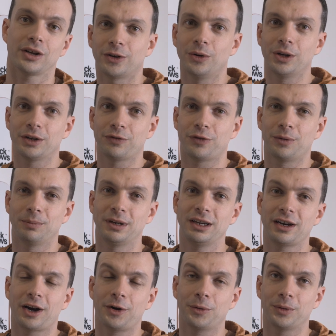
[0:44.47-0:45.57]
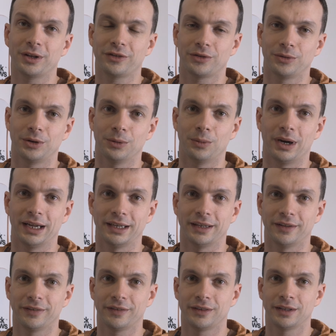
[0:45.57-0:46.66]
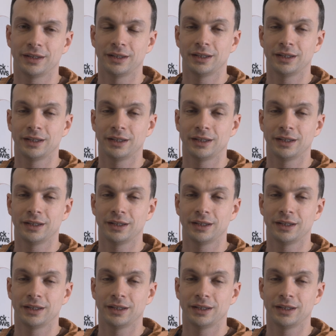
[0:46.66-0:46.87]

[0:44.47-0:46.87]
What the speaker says: going from the narrowest to the widest.